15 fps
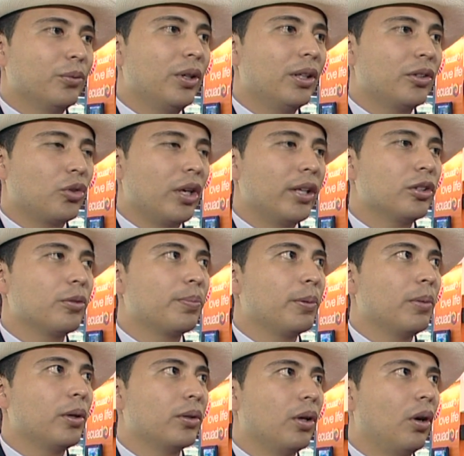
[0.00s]
we are trying to
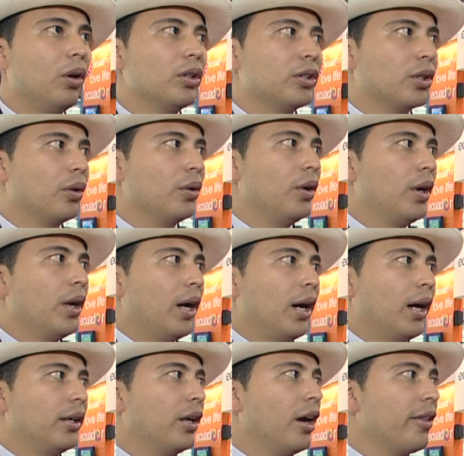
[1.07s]
promote also
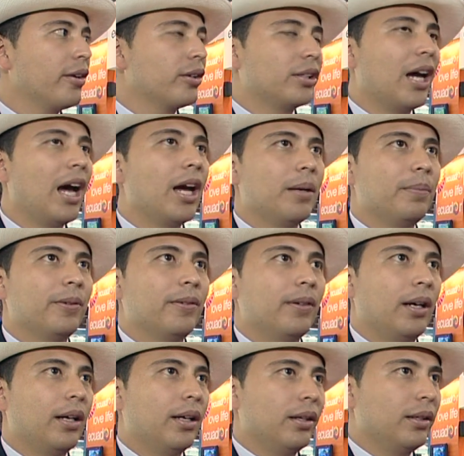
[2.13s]
another type.
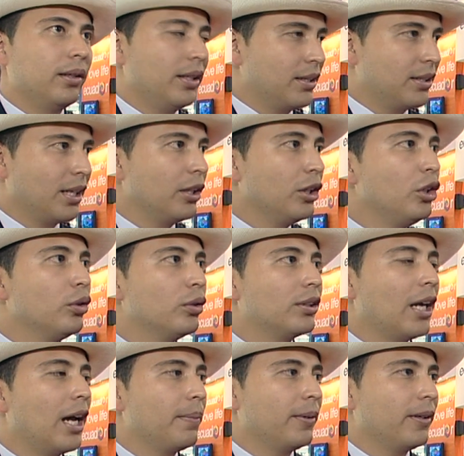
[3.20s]
It's a new
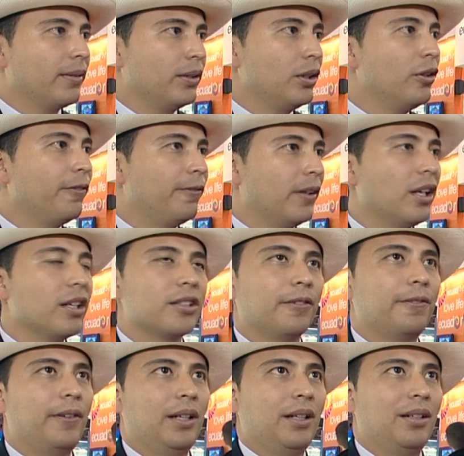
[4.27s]
type, a new
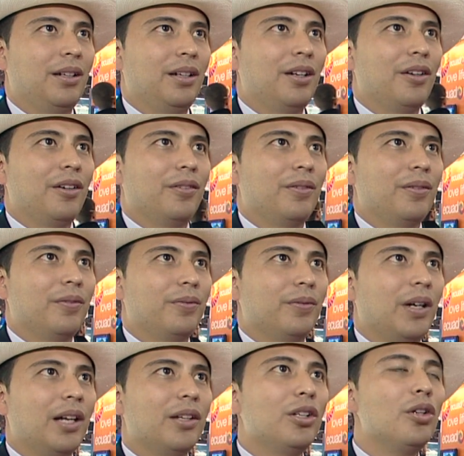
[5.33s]
philosophy,
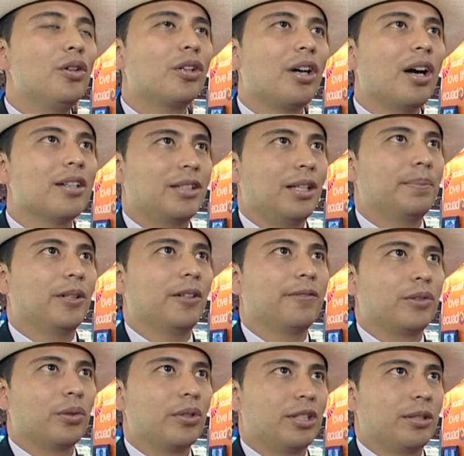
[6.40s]
mm-hmm. a new concept
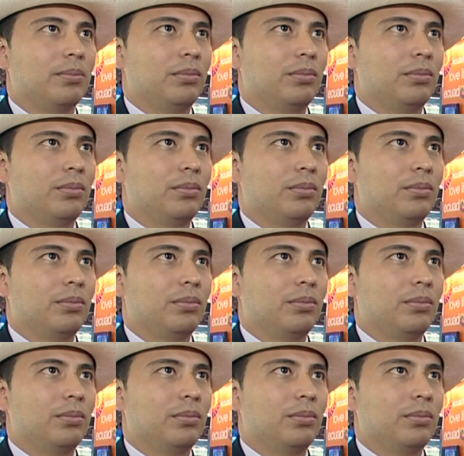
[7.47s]
of tourism.